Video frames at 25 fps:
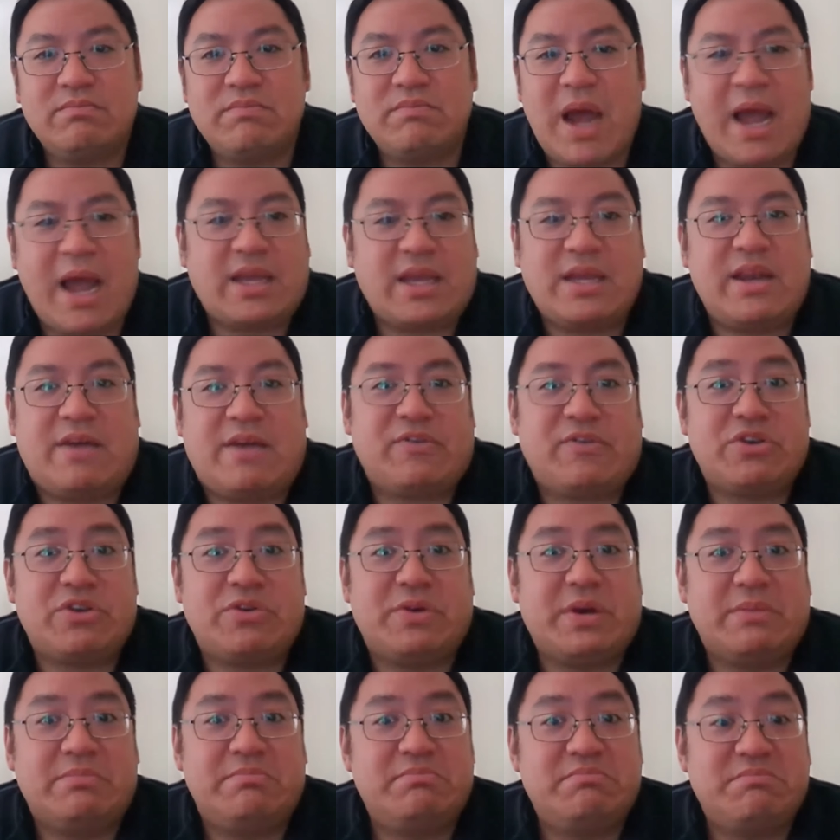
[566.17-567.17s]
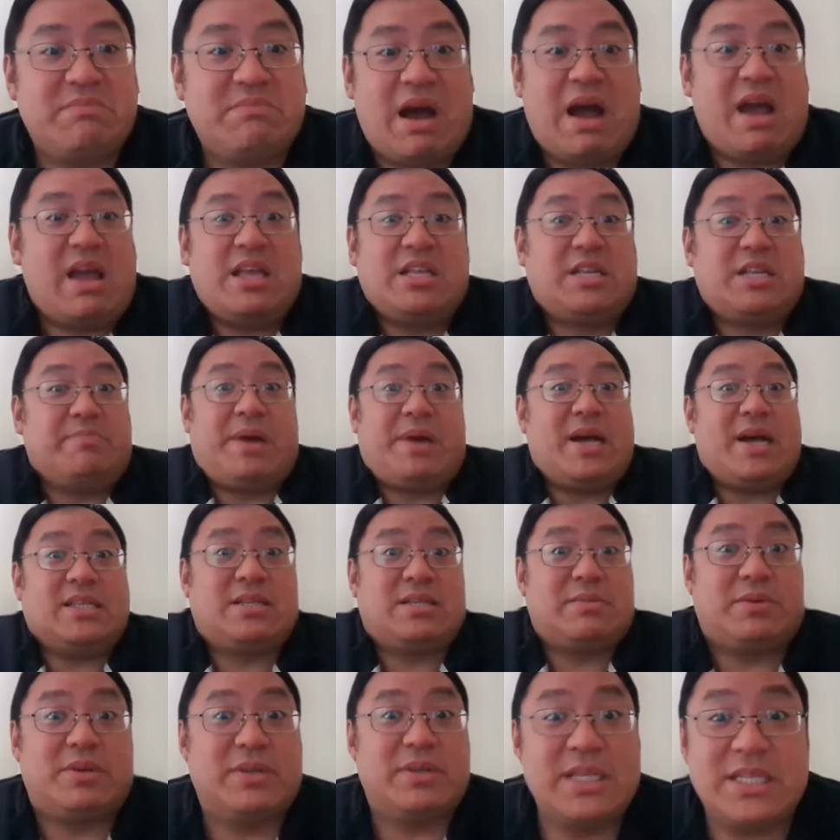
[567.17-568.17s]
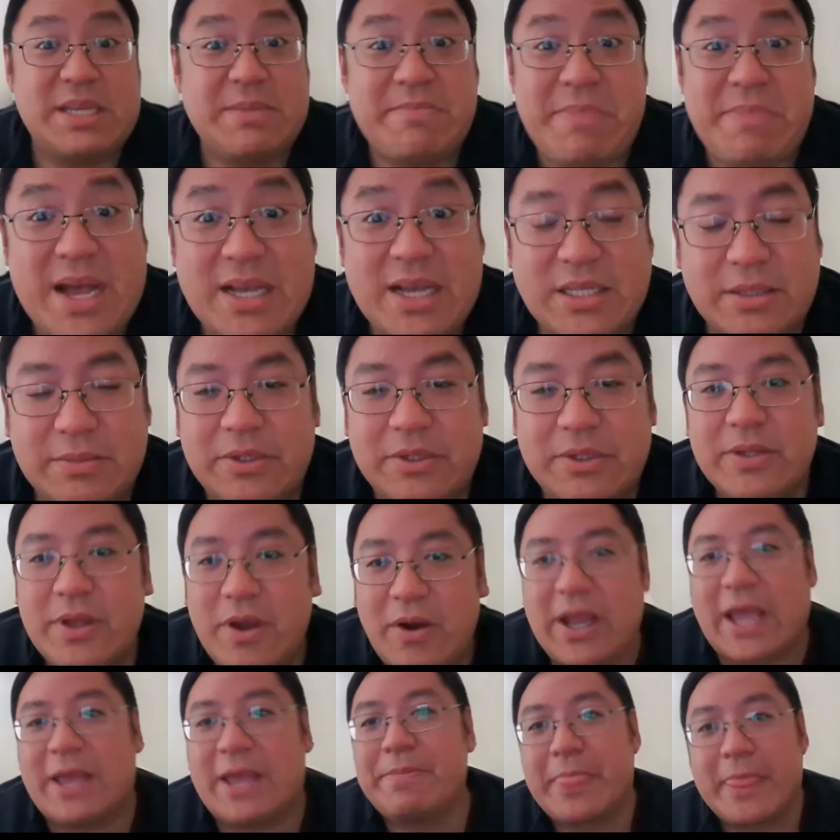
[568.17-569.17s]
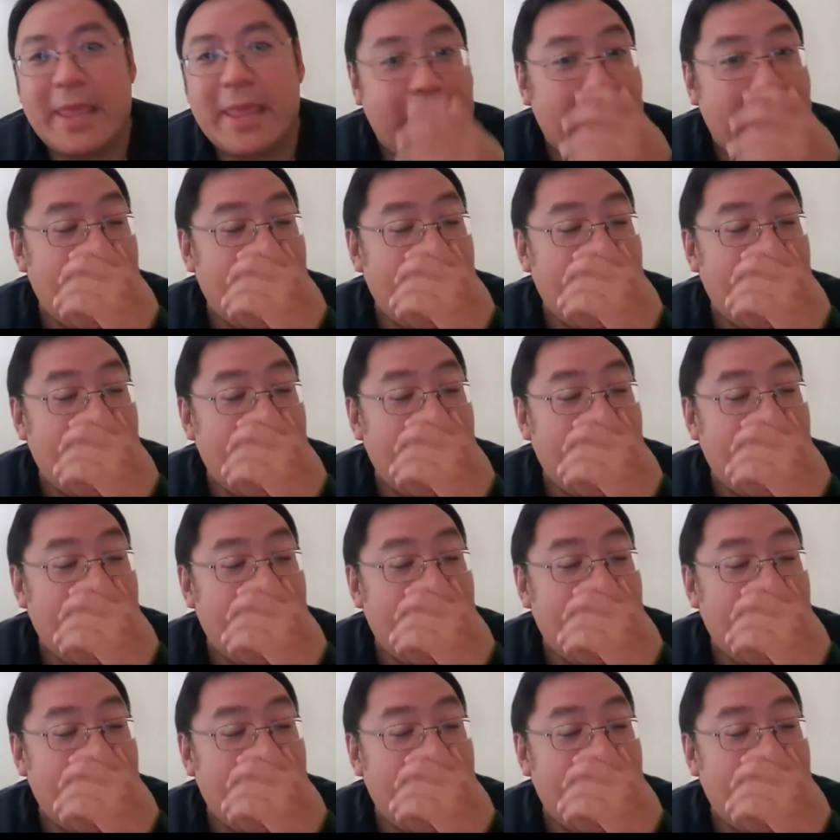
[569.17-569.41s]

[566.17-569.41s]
I could never do it. It's impossible. It's impossible. Okay.